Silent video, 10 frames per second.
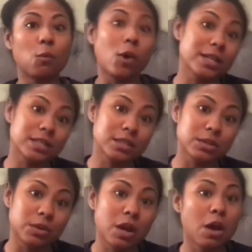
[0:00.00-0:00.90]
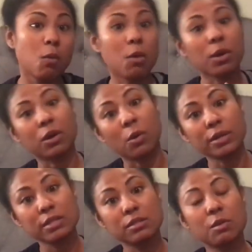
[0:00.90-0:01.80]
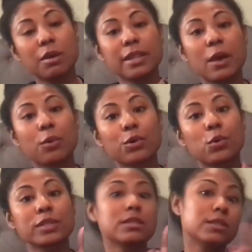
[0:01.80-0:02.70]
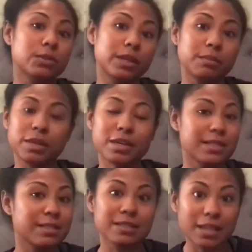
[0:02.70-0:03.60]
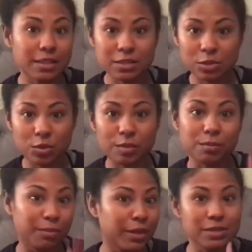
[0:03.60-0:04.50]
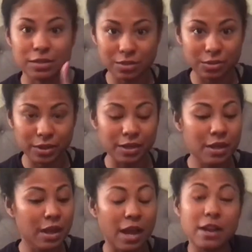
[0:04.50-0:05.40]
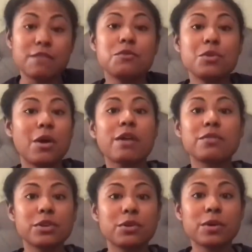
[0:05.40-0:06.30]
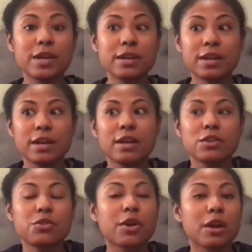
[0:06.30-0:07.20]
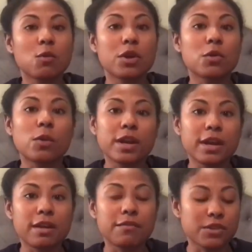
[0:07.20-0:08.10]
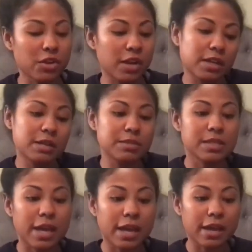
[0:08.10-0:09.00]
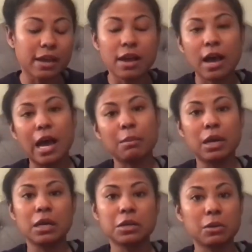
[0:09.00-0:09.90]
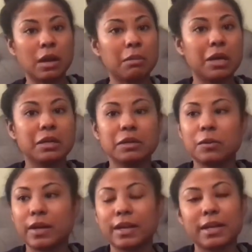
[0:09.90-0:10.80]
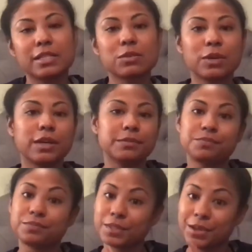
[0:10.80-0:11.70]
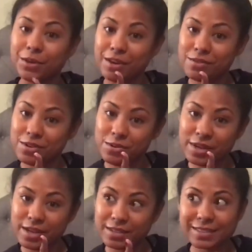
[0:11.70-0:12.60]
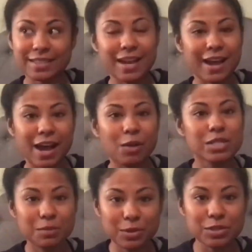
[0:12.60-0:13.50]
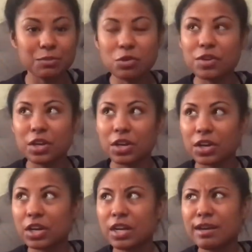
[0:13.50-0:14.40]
want to do, what we're going to do, but that we're going to do it. Because there's nothing to it but to do it. And if you don't ever do it, you're going to wonder what if, and you're going to keep saying, I'm going to do it, I'm going to do it. And guess what? You'll never do it. I was supposed to move here